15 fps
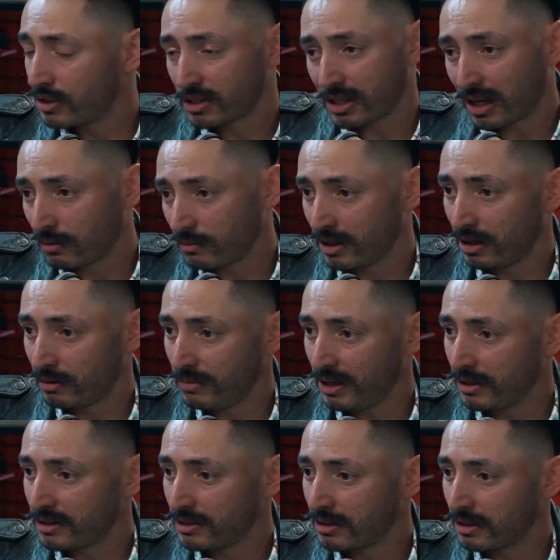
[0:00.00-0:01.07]
just like with the
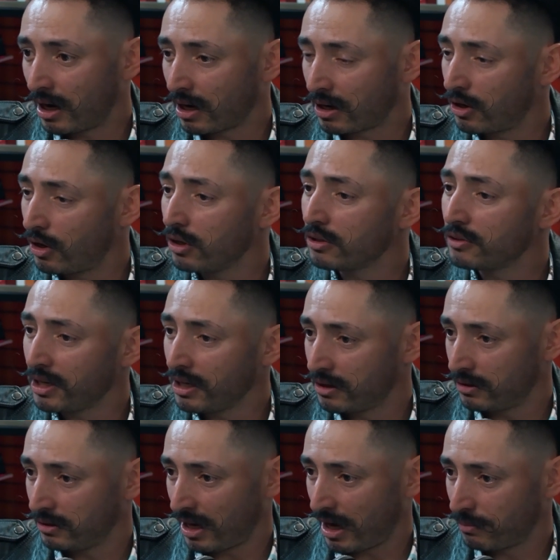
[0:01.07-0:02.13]
bees, a colony
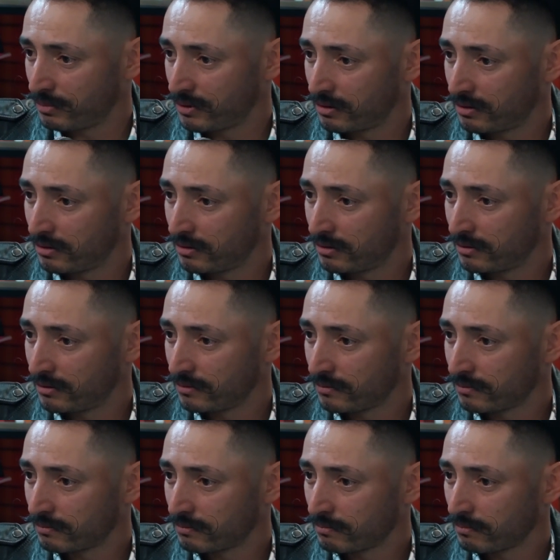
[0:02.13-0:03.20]
collapse.
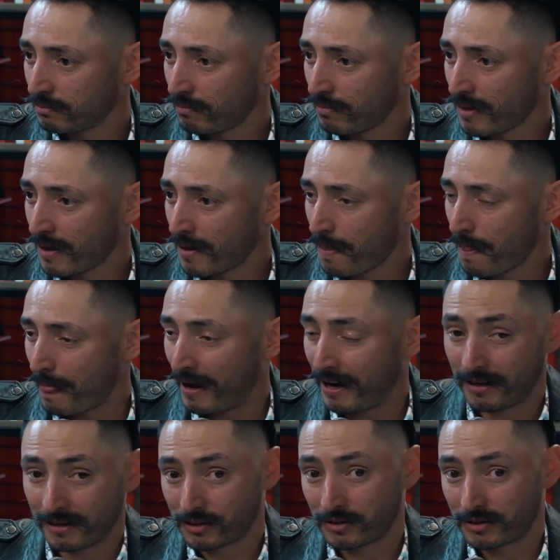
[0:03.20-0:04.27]

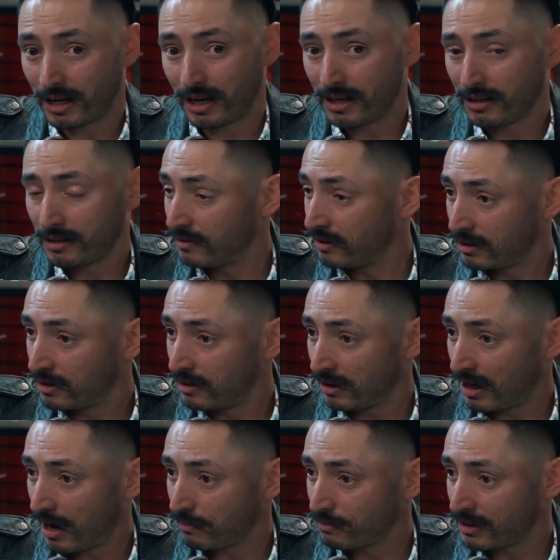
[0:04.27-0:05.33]
And our society could
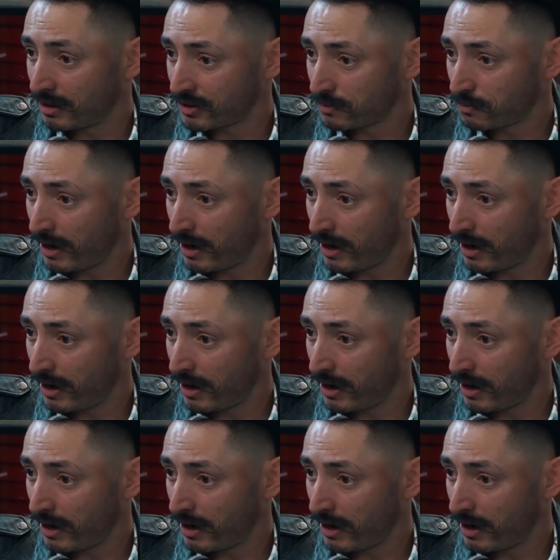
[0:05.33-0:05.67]
collapse as